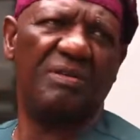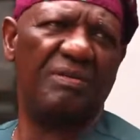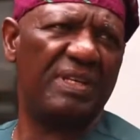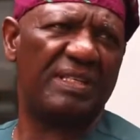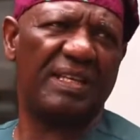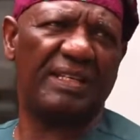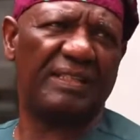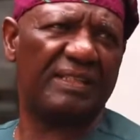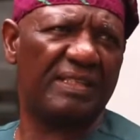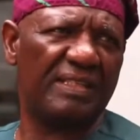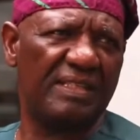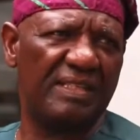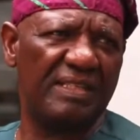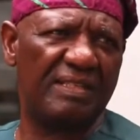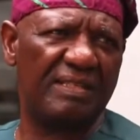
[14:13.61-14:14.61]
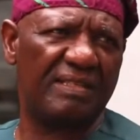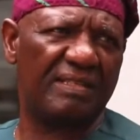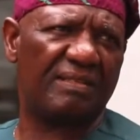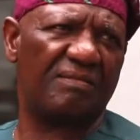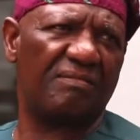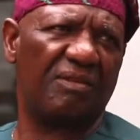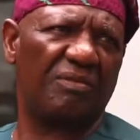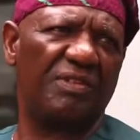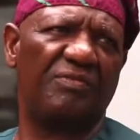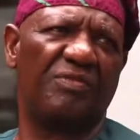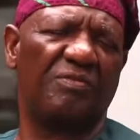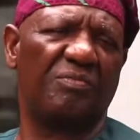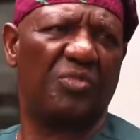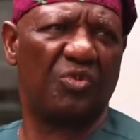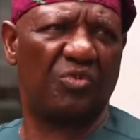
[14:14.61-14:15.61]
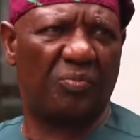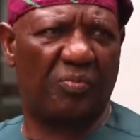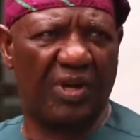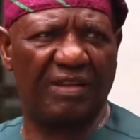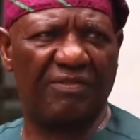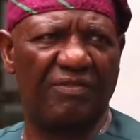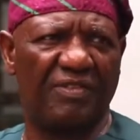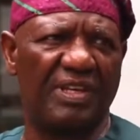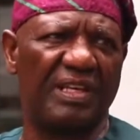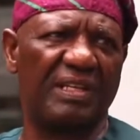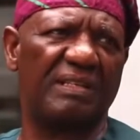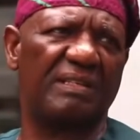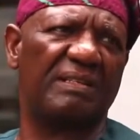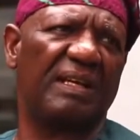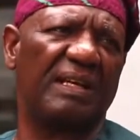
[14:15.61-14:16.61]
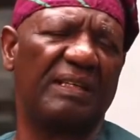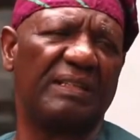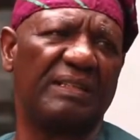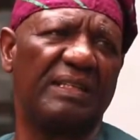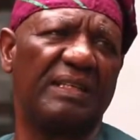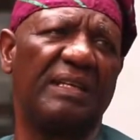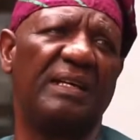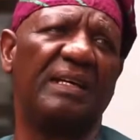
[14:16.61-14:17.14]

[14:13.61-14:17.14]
agencies, even both private and